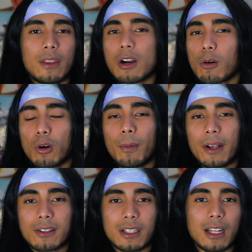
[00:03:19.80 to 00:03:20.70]
There are role
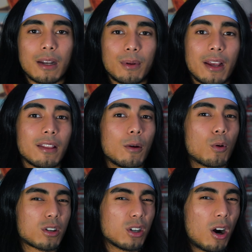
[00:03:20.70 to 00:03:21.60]
players in the NBA that
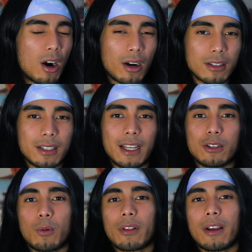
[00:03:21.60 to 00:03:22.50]
worked hard to get
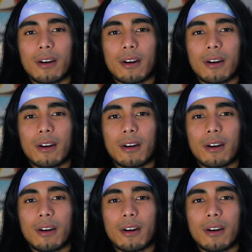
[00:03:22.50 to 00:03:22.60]
to where they